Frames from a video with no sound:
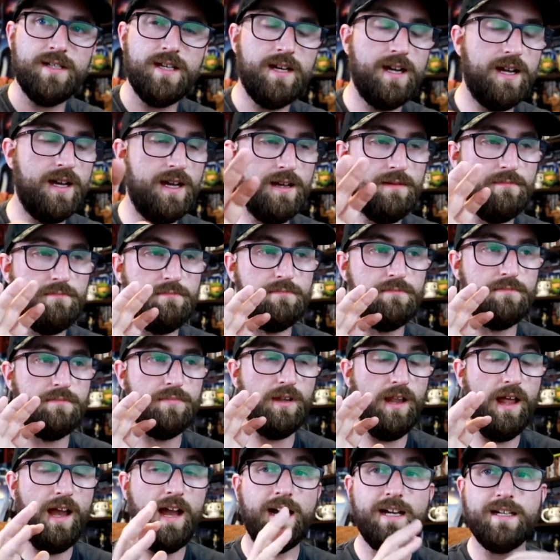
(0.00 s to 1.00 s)
that I
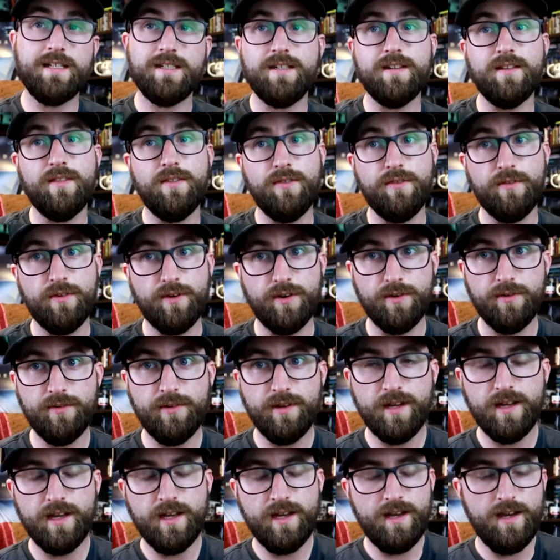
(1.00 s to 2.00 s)
blasted through.